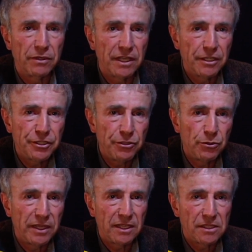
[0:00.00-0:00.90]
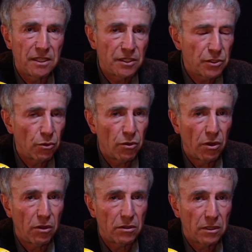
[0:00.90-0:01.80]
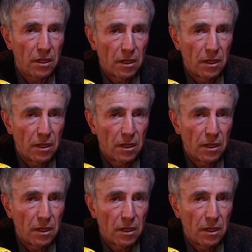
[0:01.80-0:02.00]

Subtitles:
The issue is the so-called